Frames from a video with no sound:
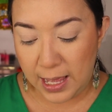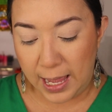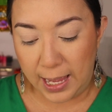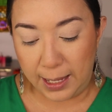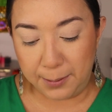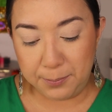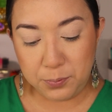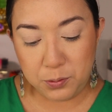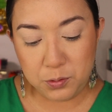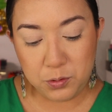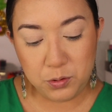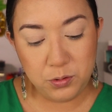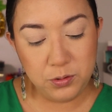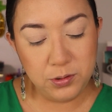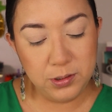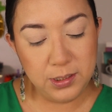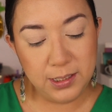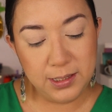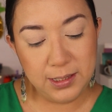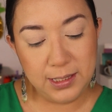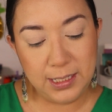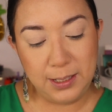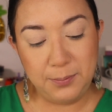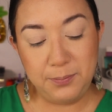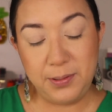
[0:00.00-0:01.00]
I pulled
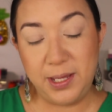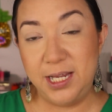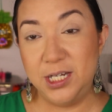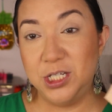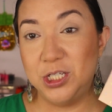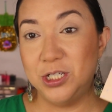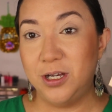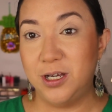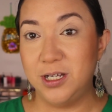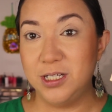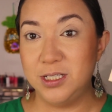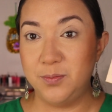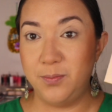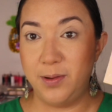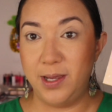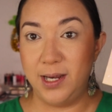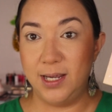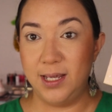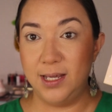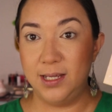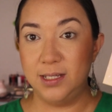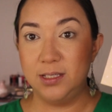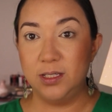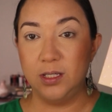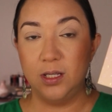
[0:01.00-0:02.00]
the BH
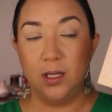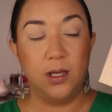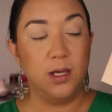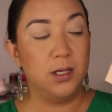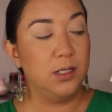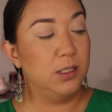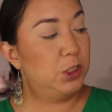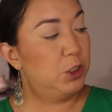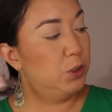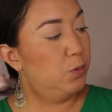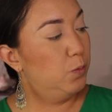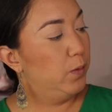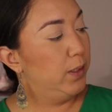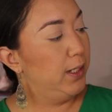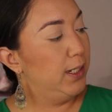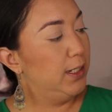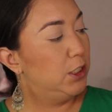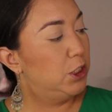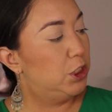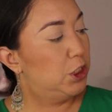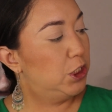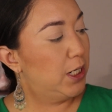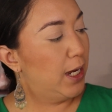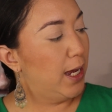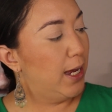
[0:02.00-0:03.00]
Cosmetics Sweet
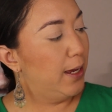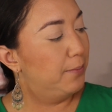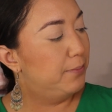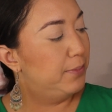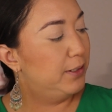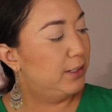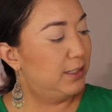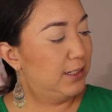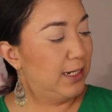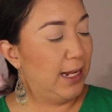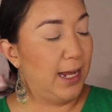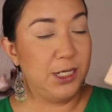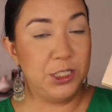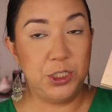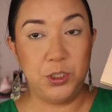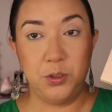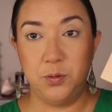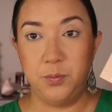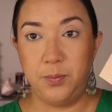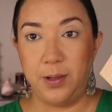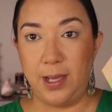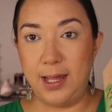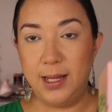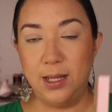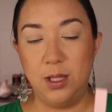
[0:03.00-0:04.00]
Shot Pistachio
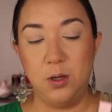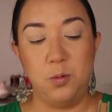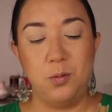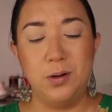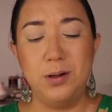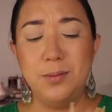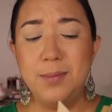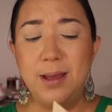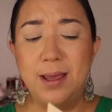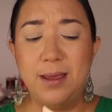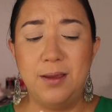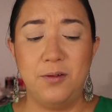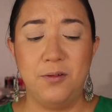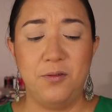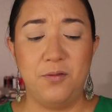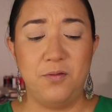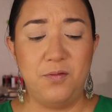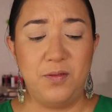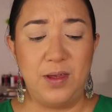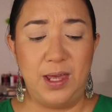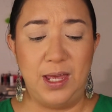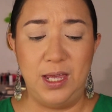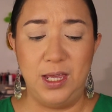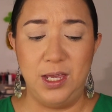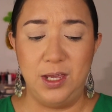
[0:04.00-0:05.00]
Palette, one of my
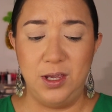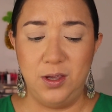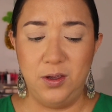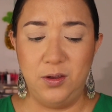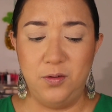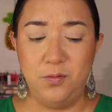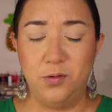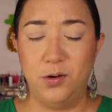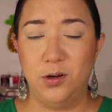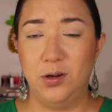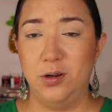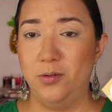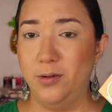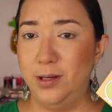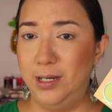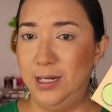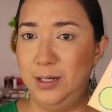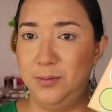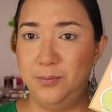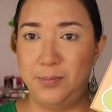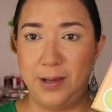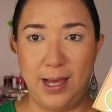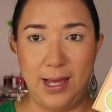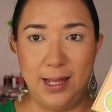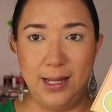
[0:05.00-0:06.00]
favorite
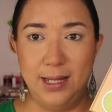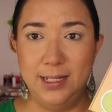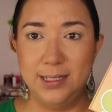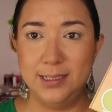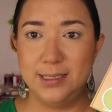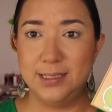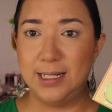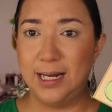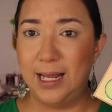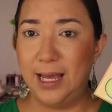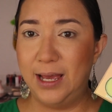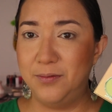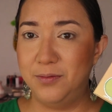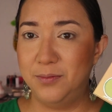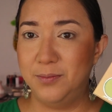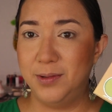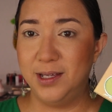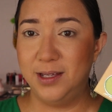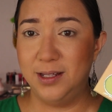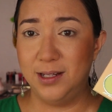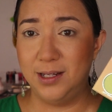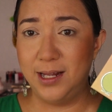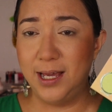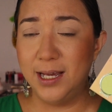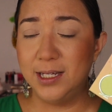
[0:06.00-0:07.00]
green palettes that I have in my
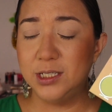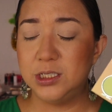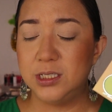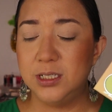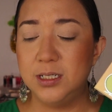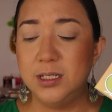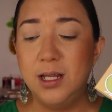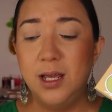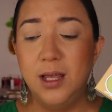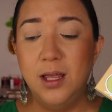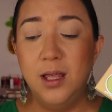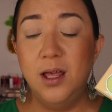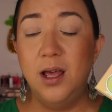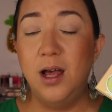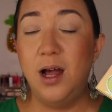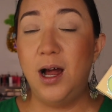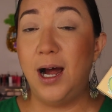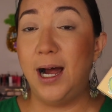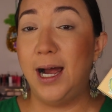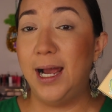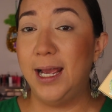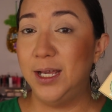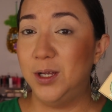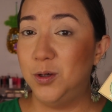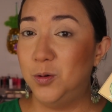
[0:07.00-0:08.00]
collection
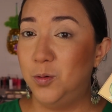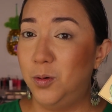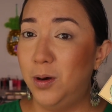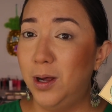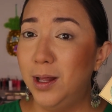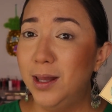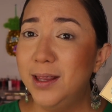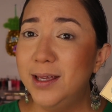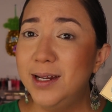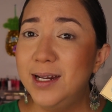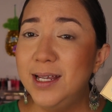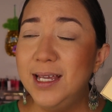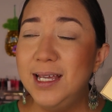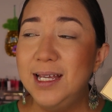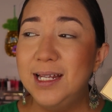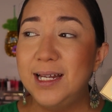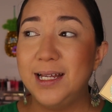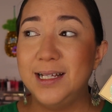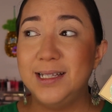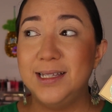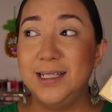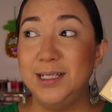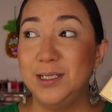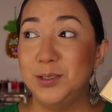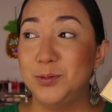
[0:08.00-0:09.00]
high quality.
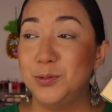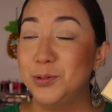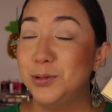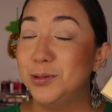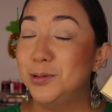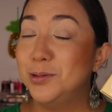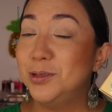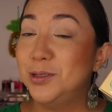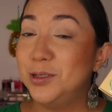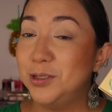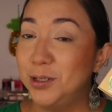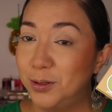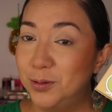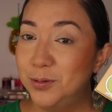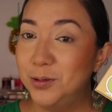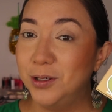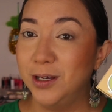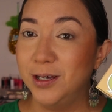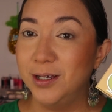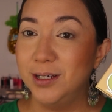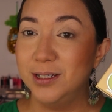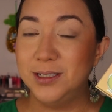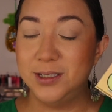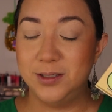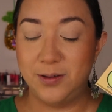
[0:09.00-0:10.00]
Like these were so
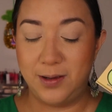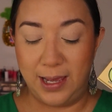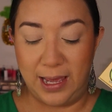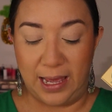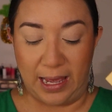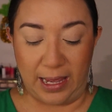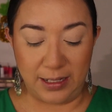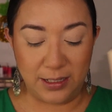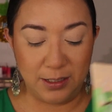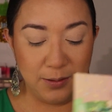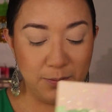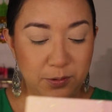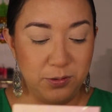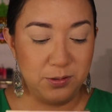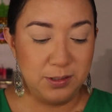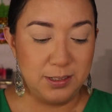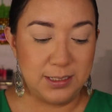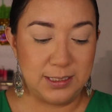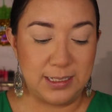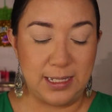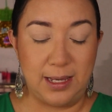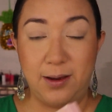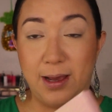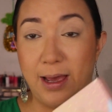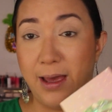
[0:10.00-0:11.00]
good. So I had to pull
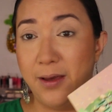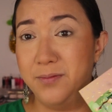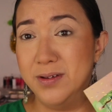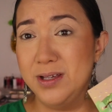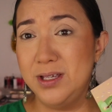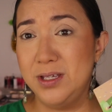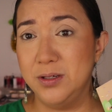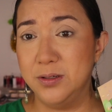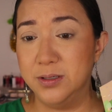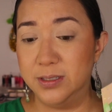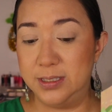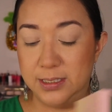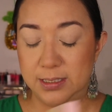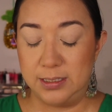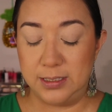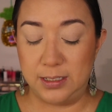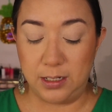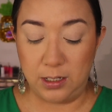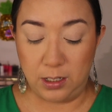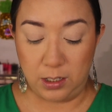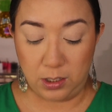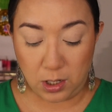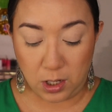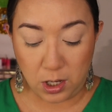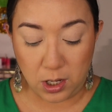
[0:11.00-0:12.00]
this out. I haven't used this in
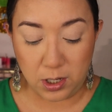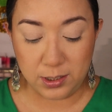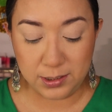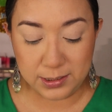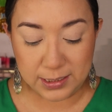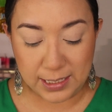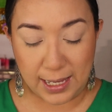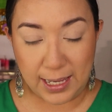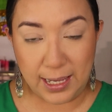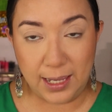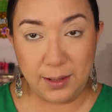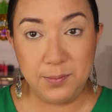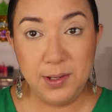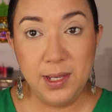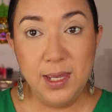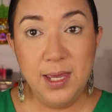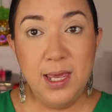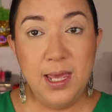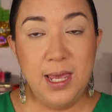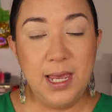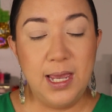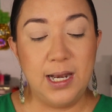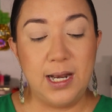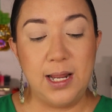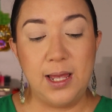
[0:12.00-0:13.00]
a long time.
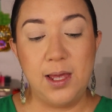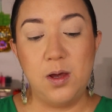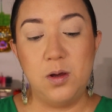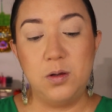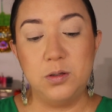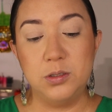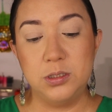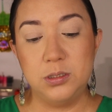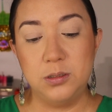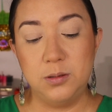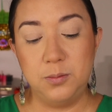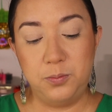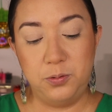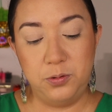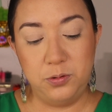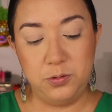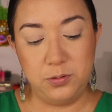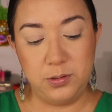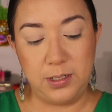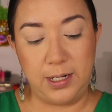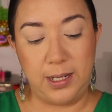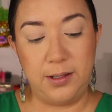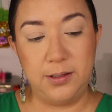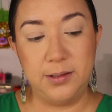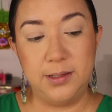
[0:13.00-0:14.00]
And I also
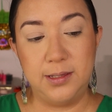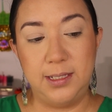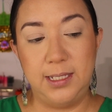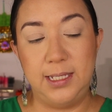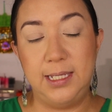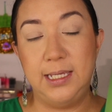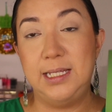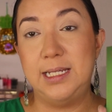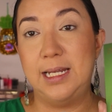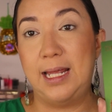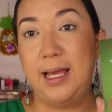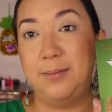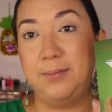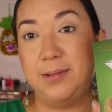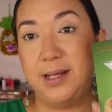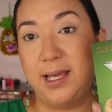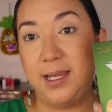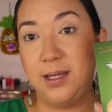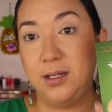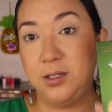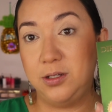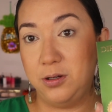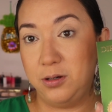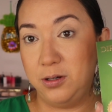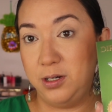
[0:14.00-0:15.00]
pulled out the
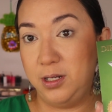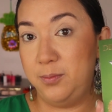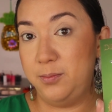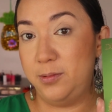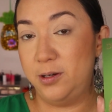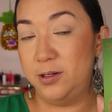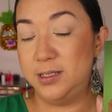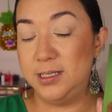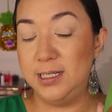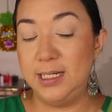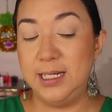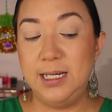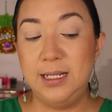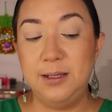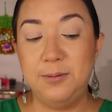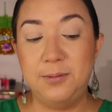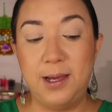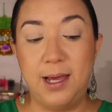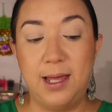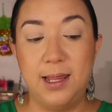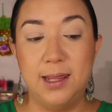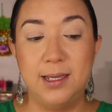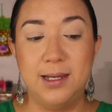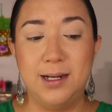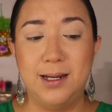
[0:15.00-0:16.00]
Glamlite Dirty Martini
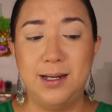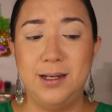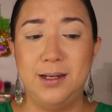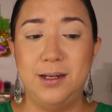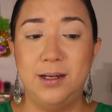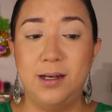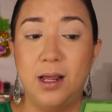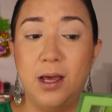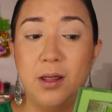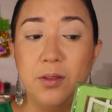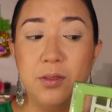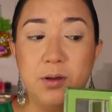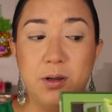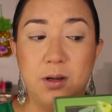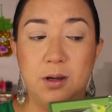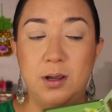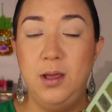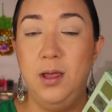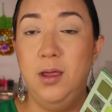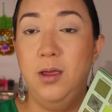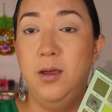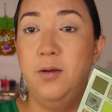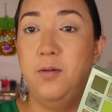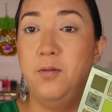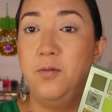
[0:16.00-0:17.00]
palette, another
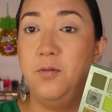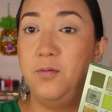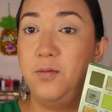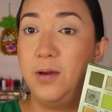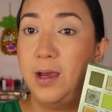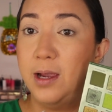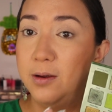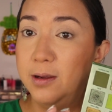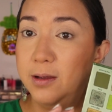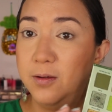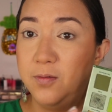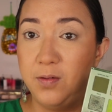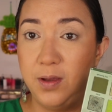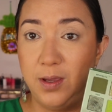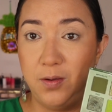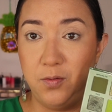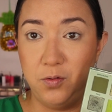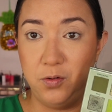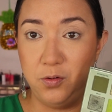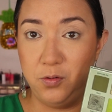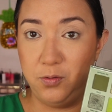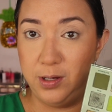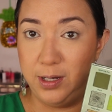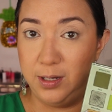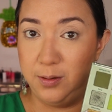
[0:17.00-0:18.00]
very
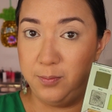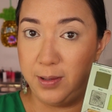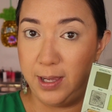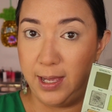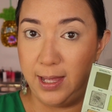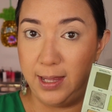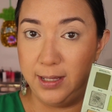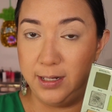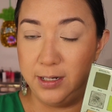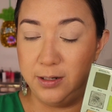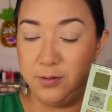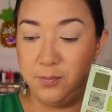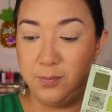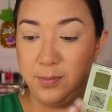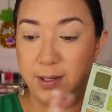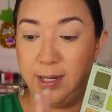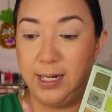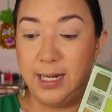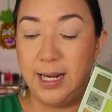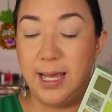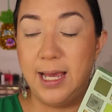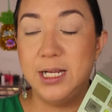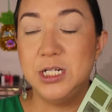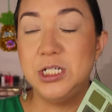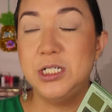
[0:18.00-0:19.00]
favorite green palette of mine.
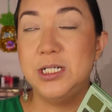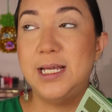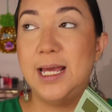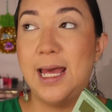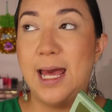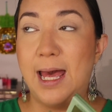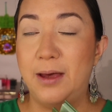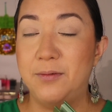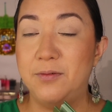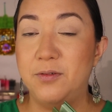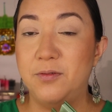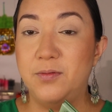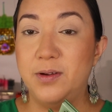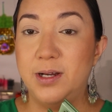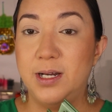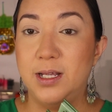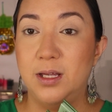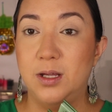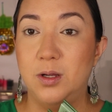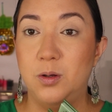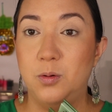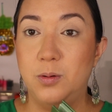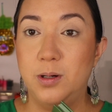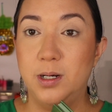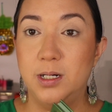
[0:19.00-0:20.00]
I actually have a
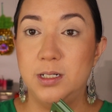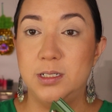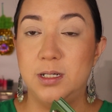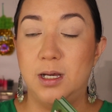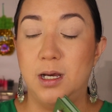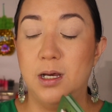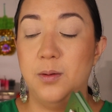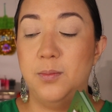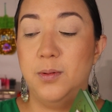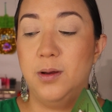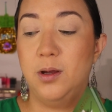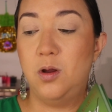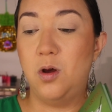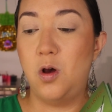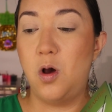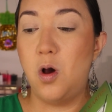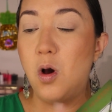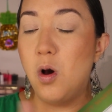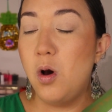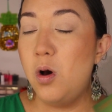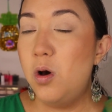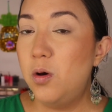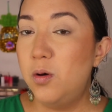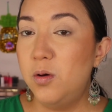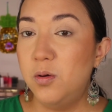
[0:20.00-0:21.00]
video where I talk about
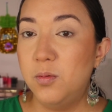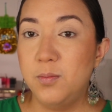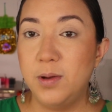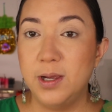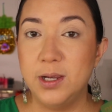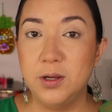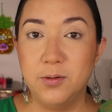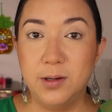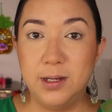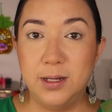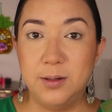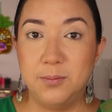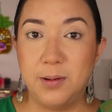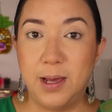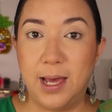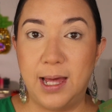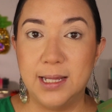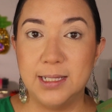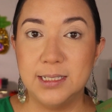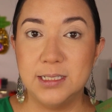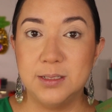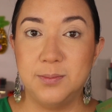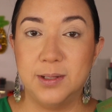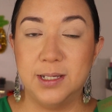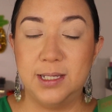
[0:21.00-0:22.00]
all my green
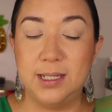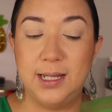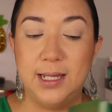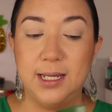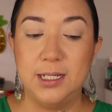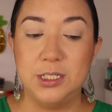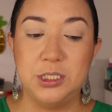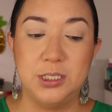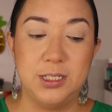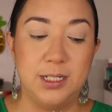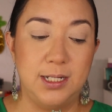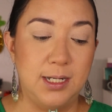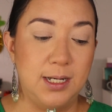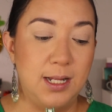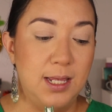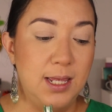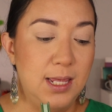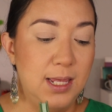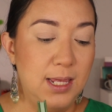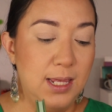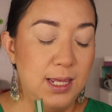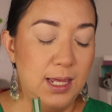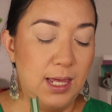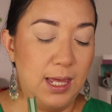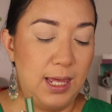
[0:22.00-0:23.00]
palettes in my collection
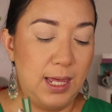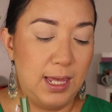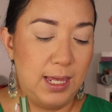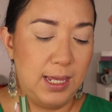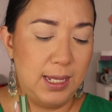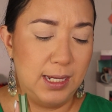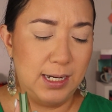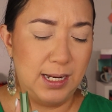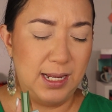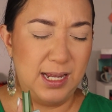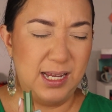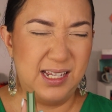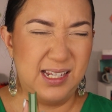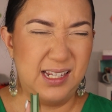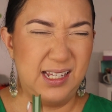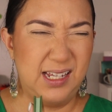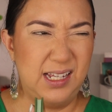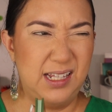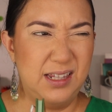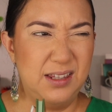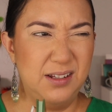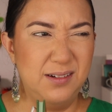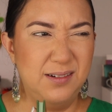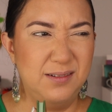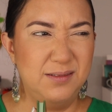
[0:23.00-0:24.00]
and I
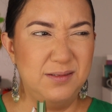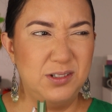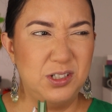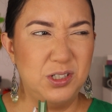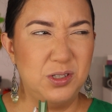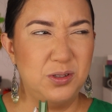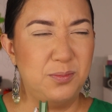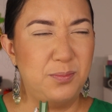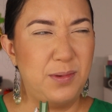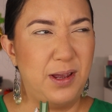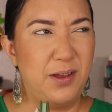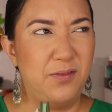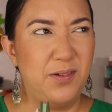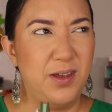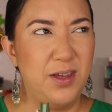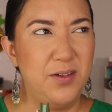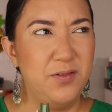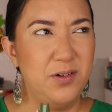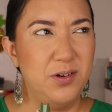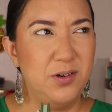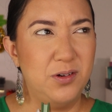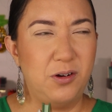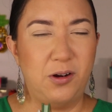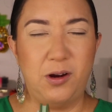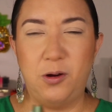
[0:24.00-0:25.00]
either showed my
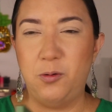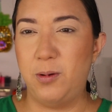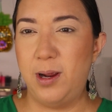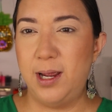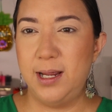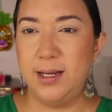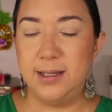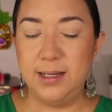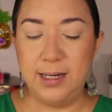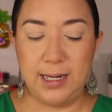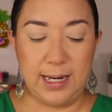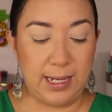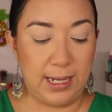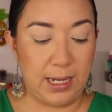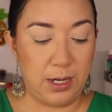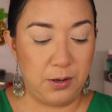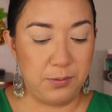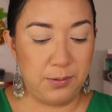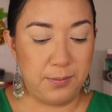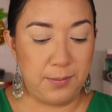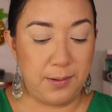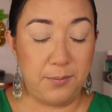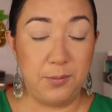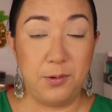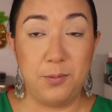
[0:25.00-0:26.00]
favorite or I ranked it. I can't
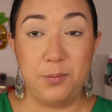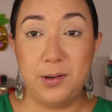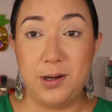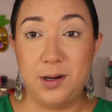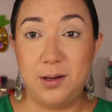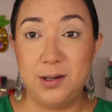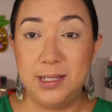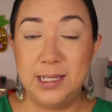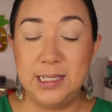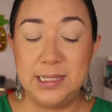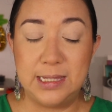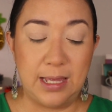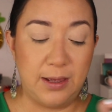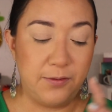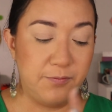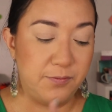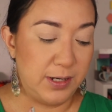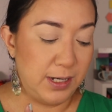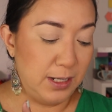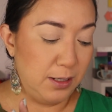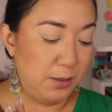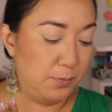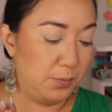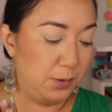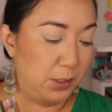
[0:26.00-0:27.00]
remember, but I'll link that
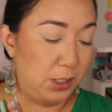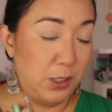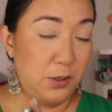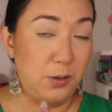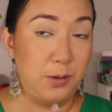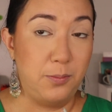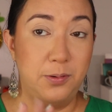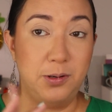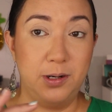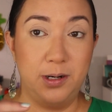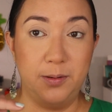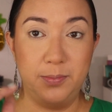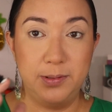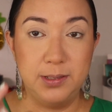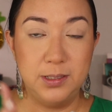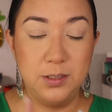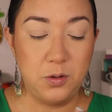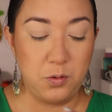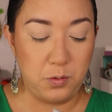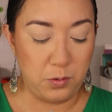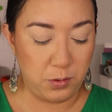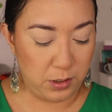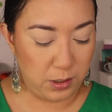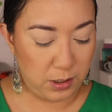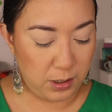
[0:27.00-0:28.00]
video below. I'll put up in the
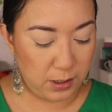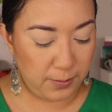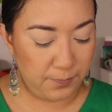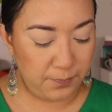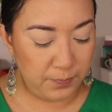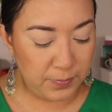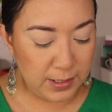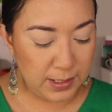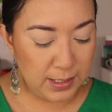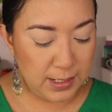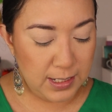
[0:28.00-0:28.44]
corner.